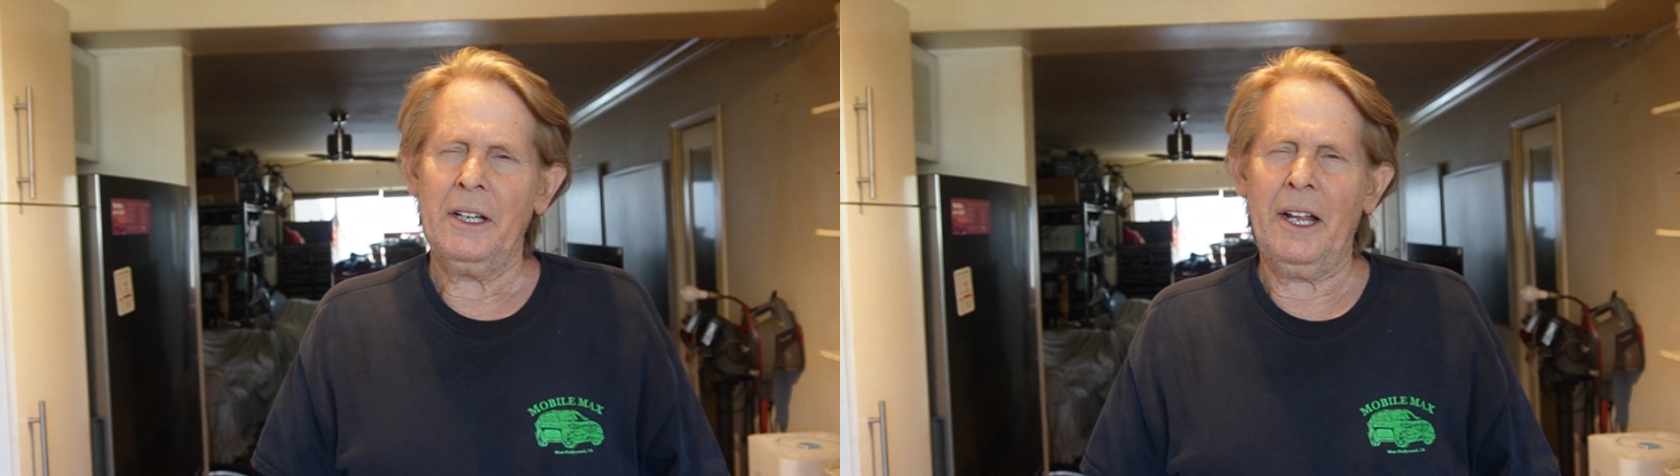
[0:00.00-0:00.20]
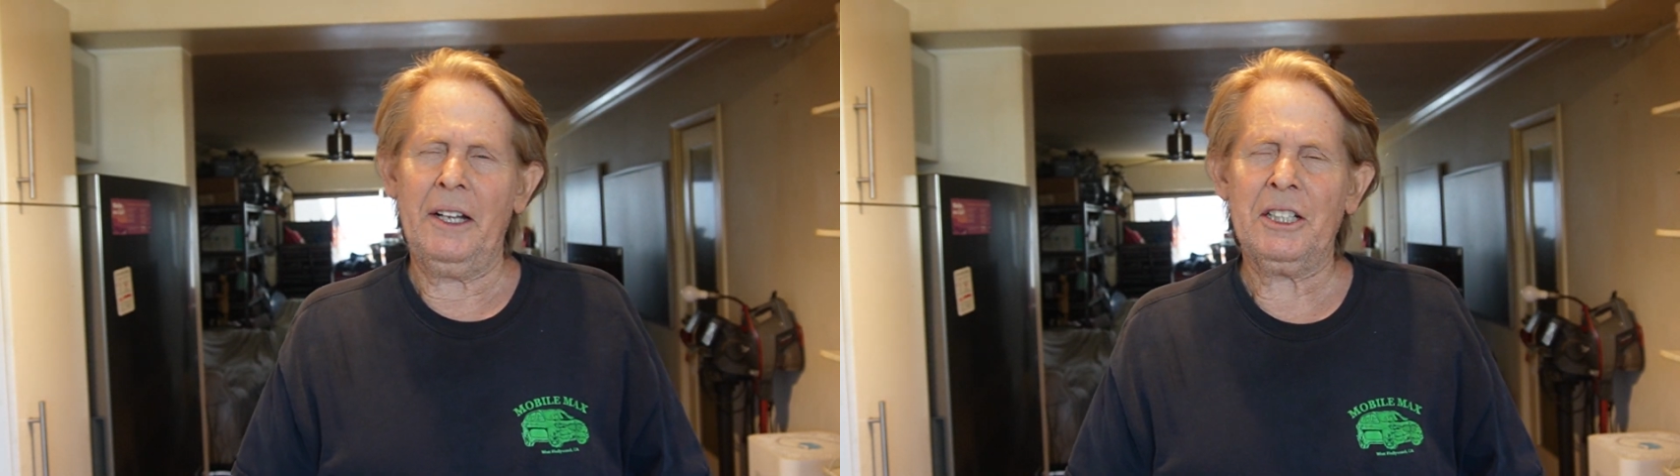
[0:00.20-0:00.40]

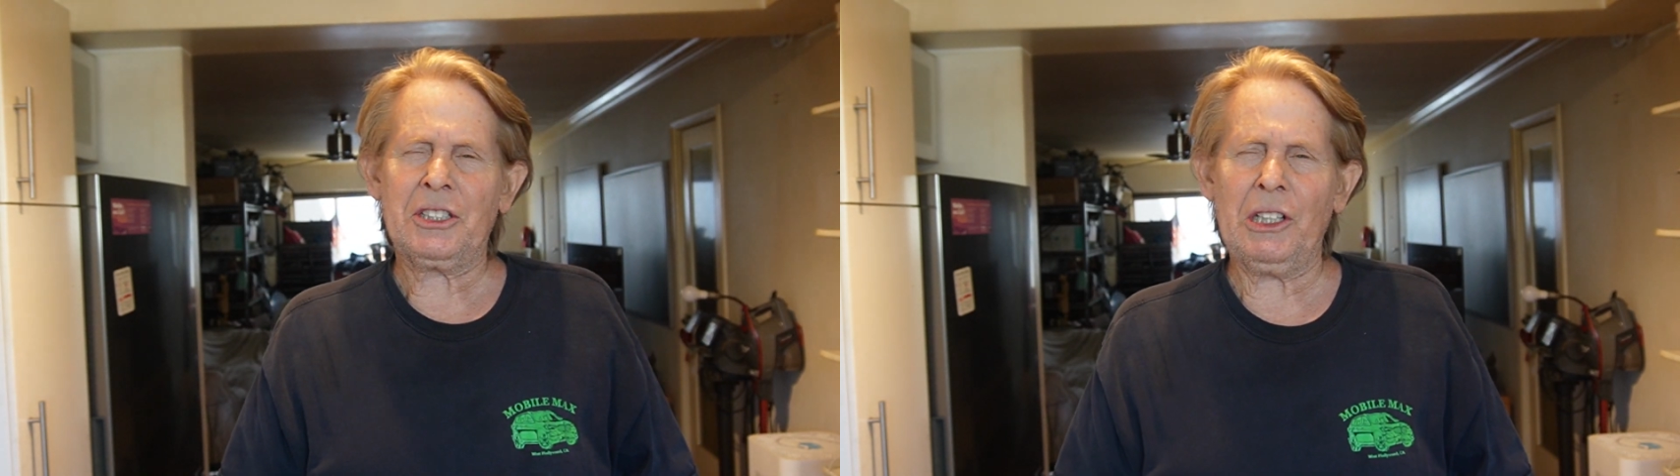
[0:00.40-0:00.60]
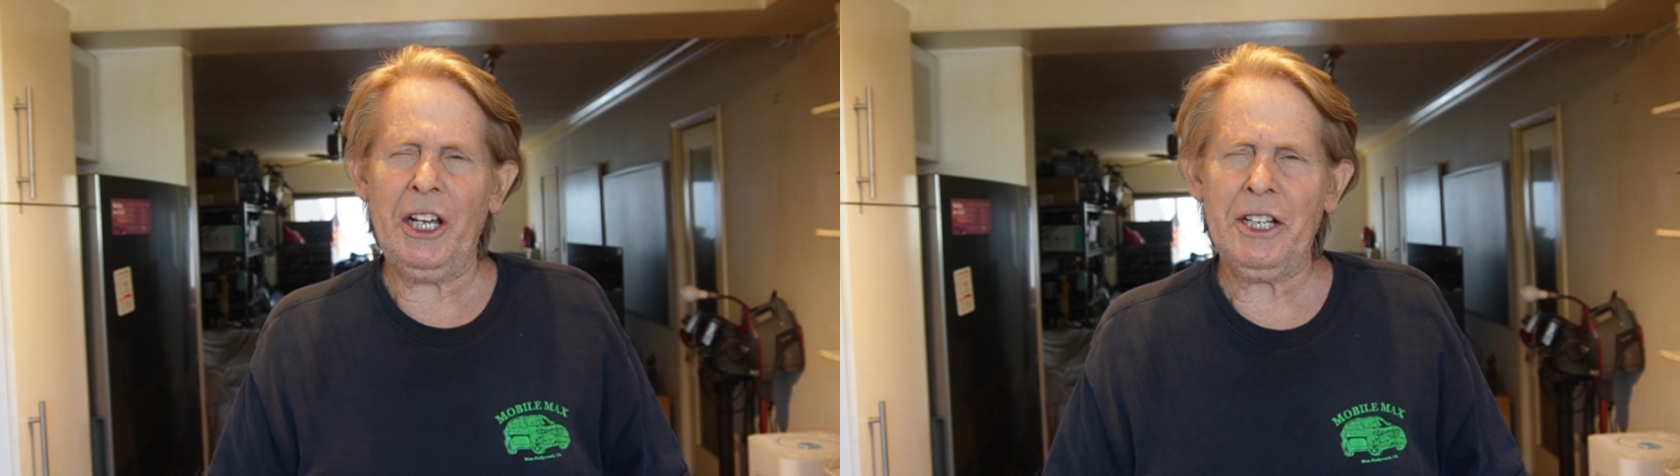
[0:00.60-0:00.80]
And
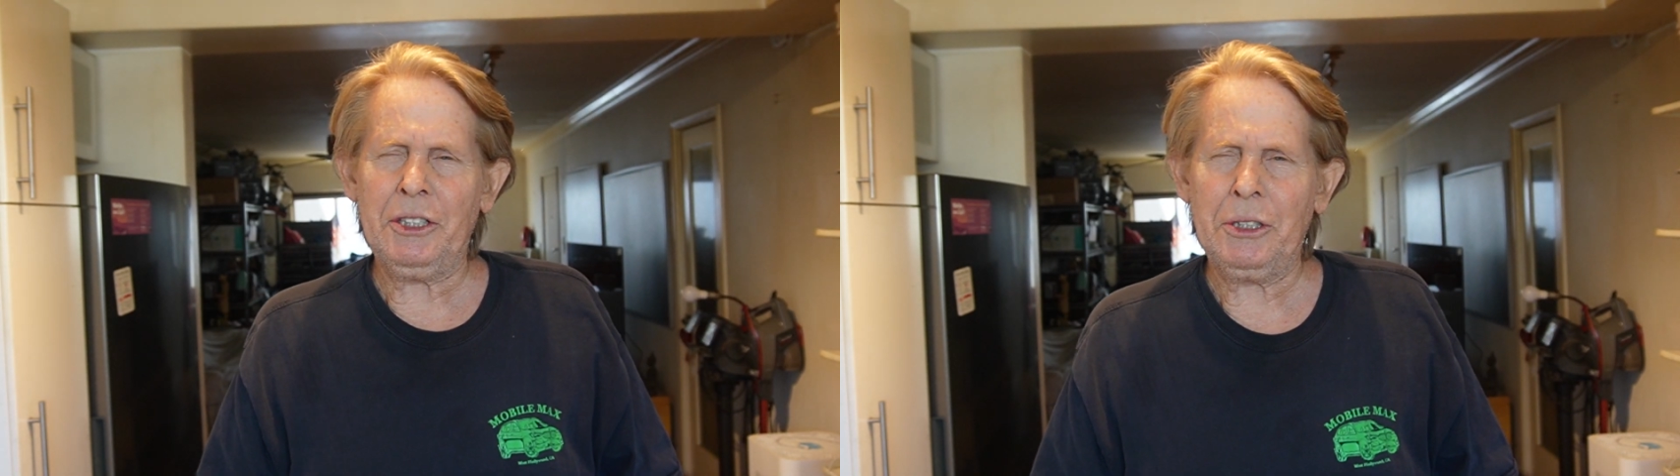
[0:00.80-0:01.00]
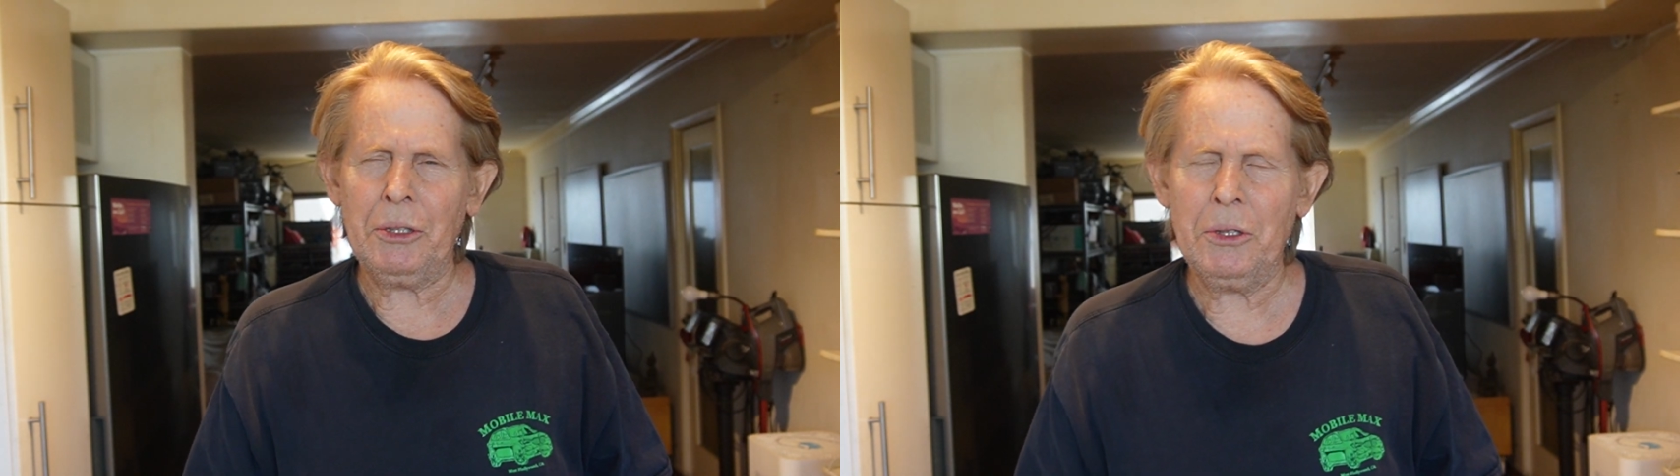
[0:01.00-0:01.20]
it's
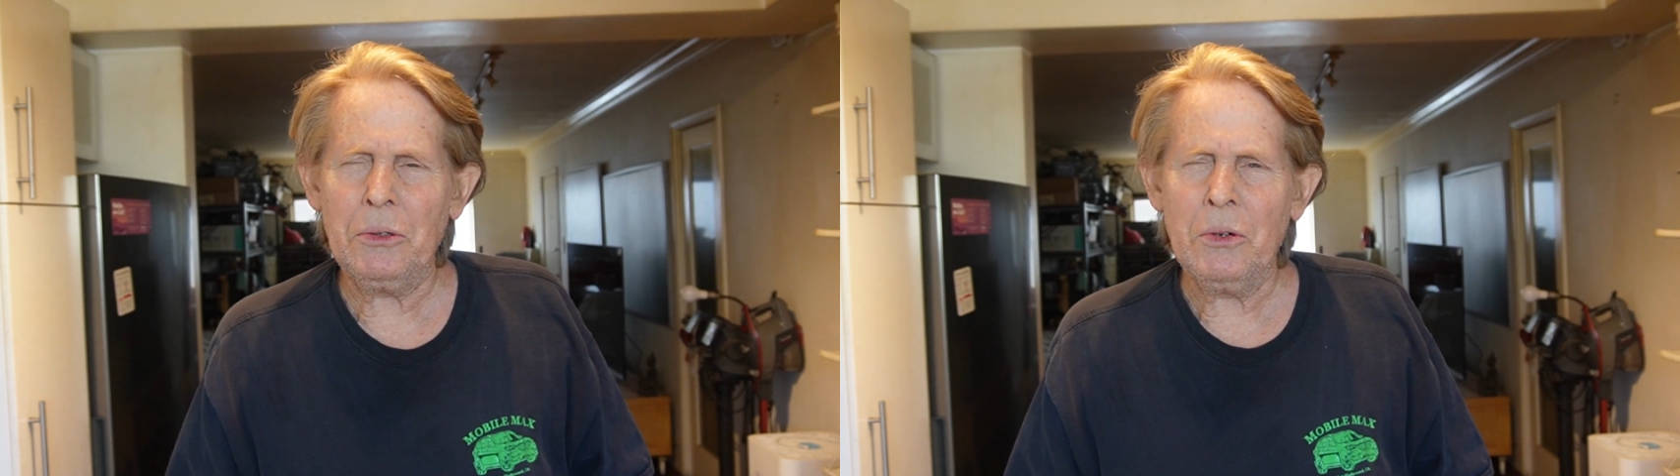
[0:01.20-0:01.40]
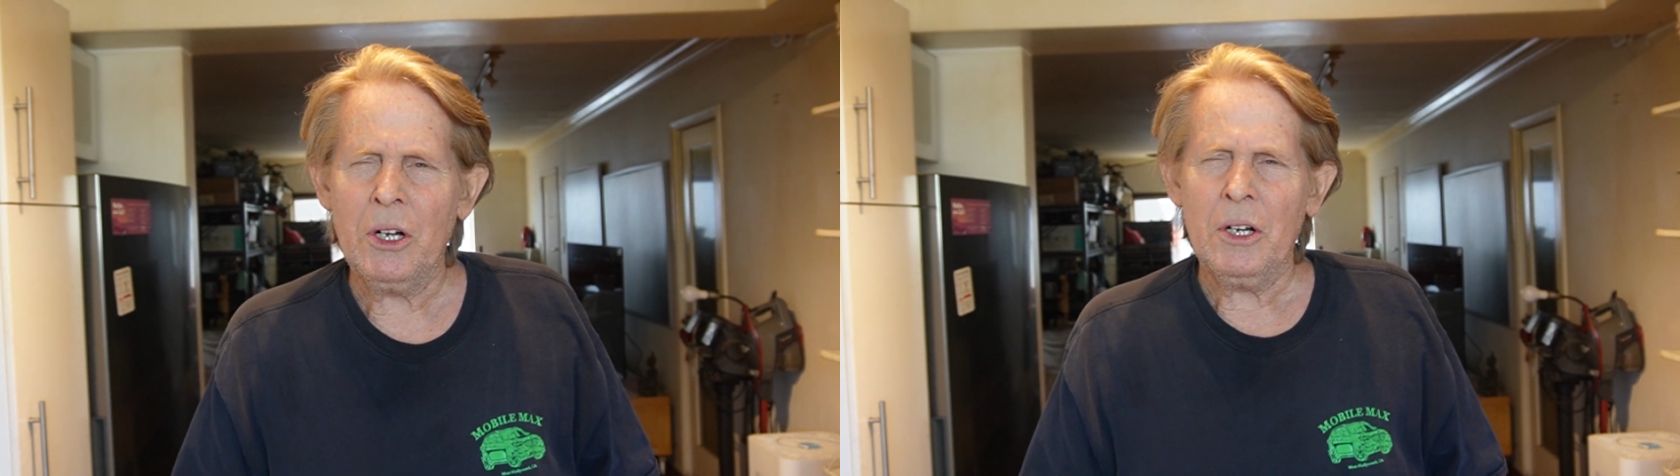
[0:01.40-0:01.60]
led
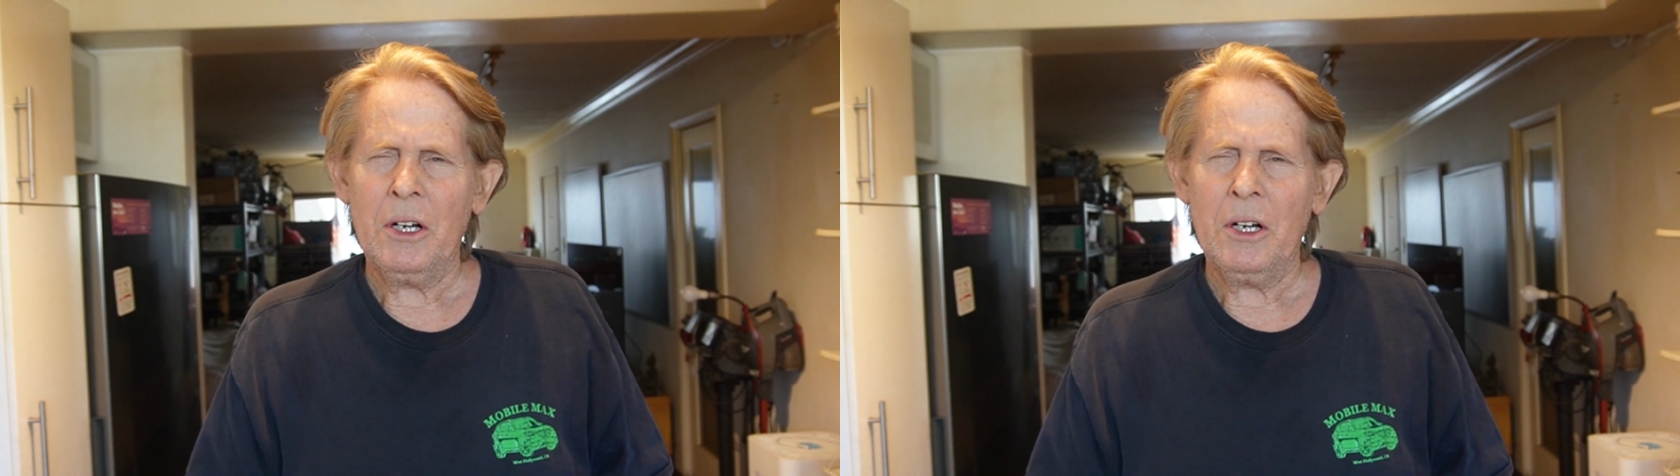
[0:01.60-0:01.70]
to